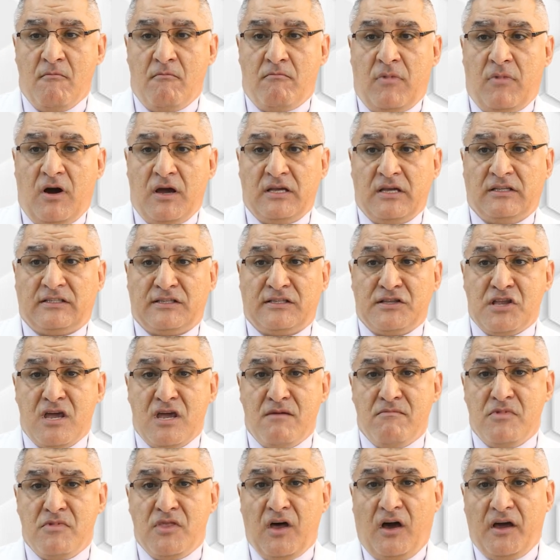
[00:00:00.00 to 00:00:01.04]
By its
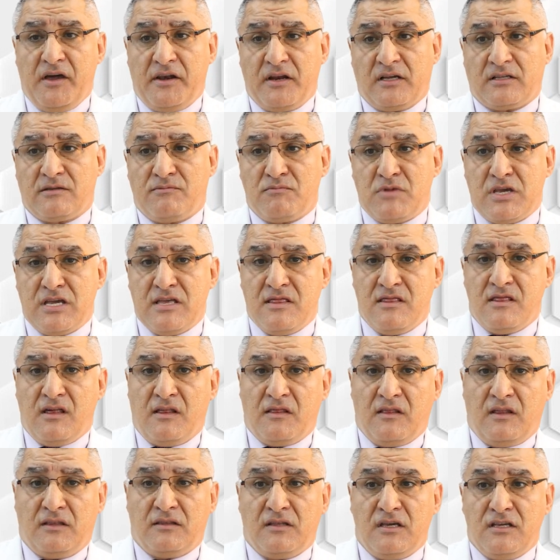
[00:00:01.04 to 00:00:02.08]
name, direct means
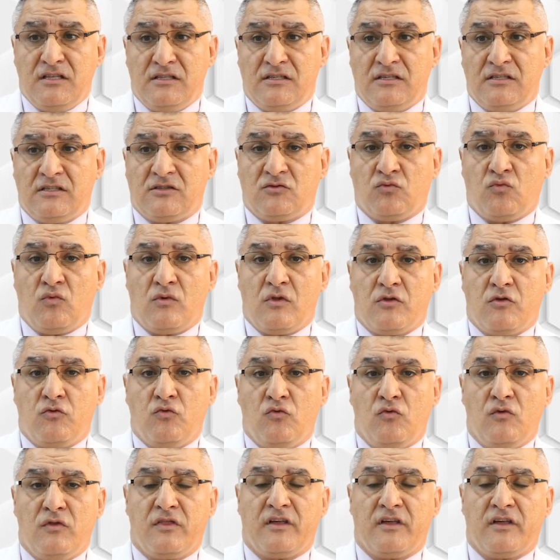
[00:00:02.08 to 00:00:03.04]
that the dentist will do